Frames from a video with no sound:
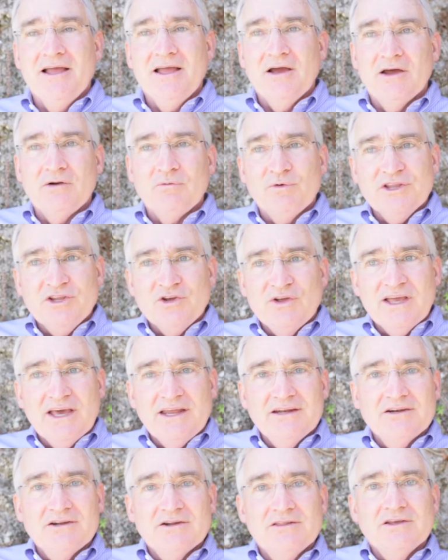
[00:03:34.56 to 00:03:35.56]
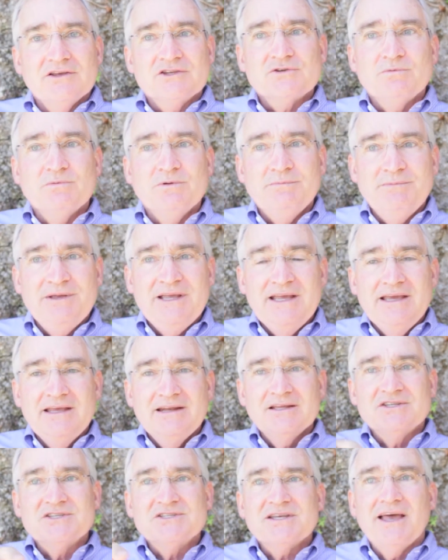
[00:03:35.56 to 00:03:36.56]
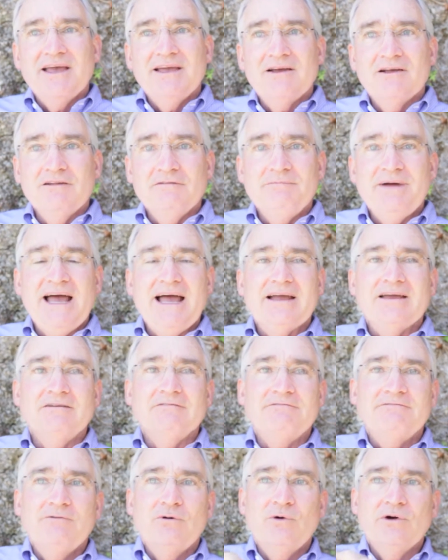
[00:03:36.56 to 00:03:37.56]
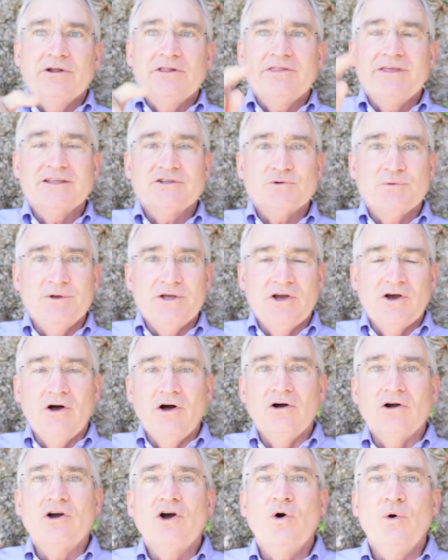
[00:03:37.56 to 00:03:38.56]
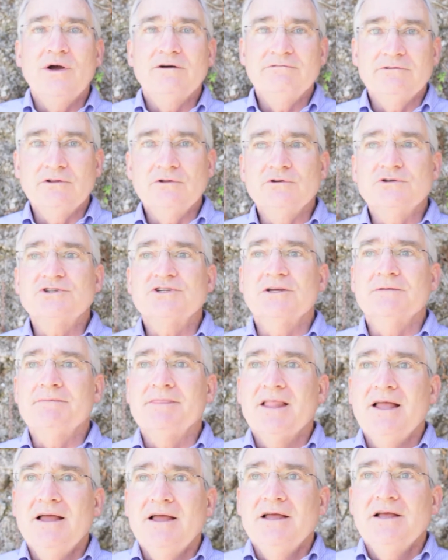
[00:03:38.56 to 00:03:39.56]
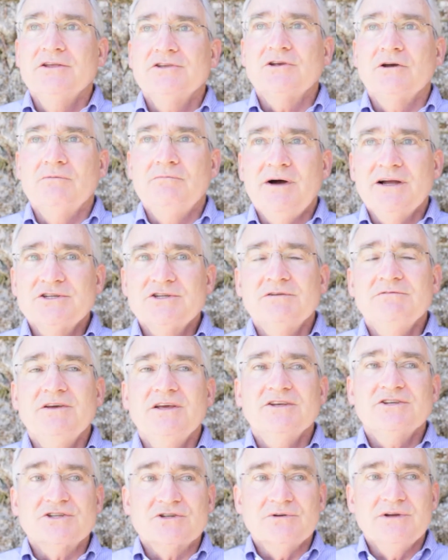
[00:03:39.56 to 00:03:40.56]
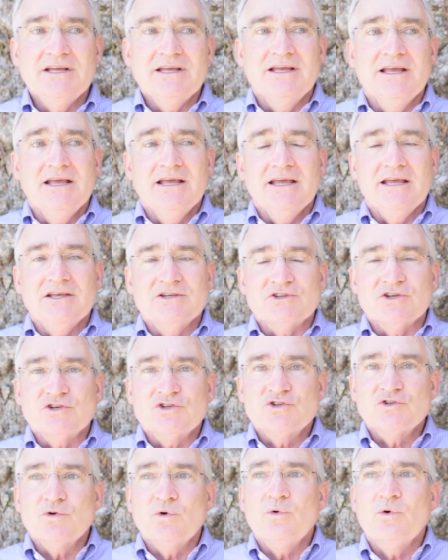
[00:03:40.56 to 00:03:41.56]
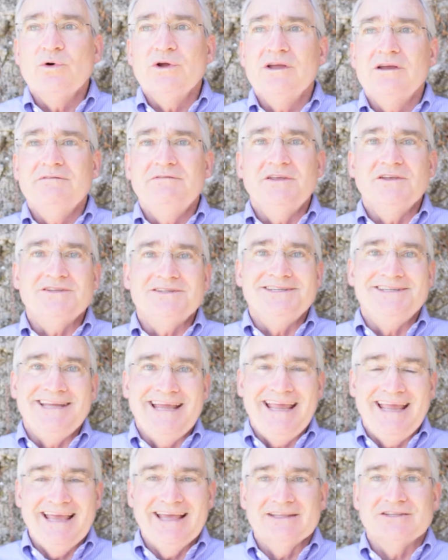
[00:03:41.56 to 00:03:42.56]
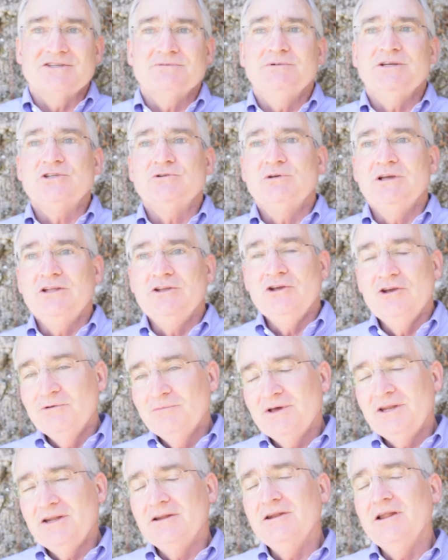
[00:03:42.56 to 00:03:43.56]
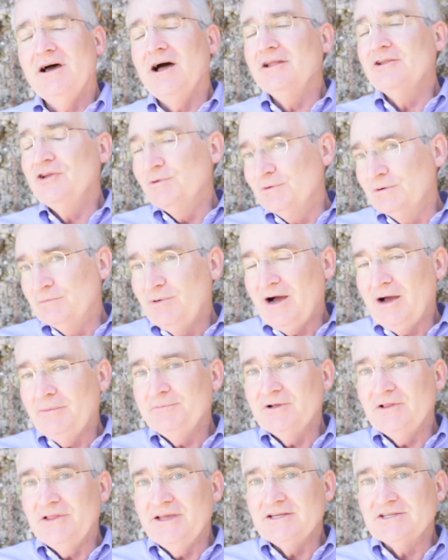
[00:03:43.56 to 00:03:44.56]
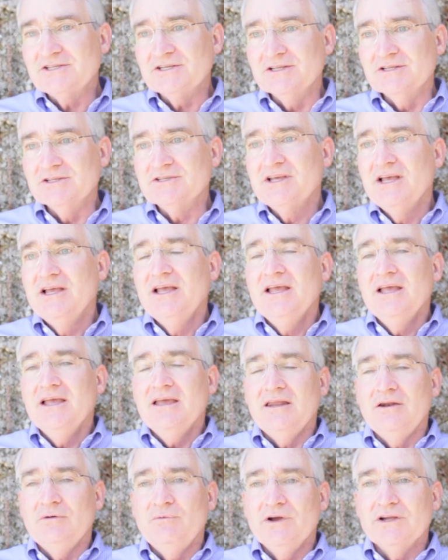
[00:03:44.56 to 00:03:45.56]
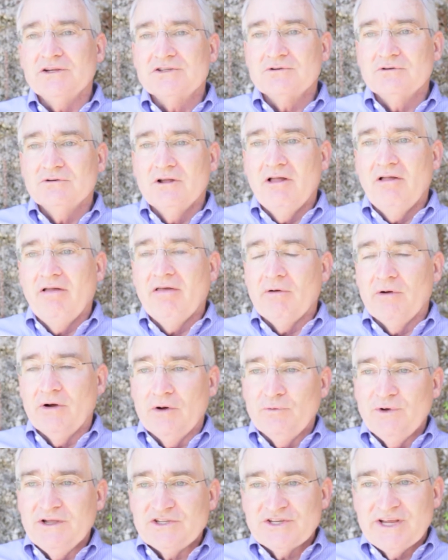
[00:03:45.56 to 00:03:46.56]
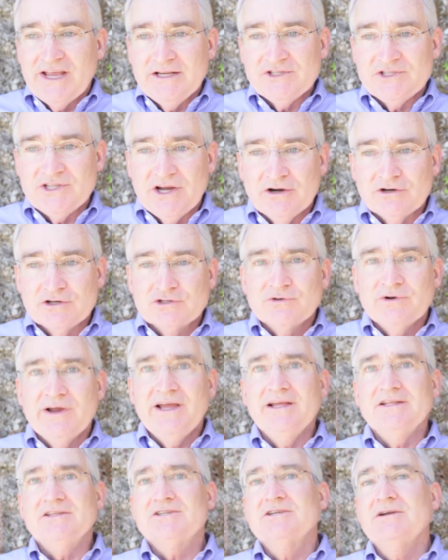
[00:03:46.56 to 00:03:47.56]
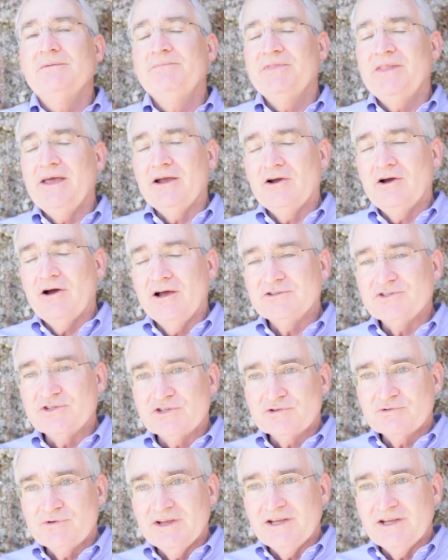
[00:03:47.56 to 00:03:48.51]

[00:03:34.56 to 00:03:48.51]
And when you get into this repeated cycle of back and forth, that's what we call coevolution. So much of history is a story of this dance between human and non-human populations in which we change their traits, that causes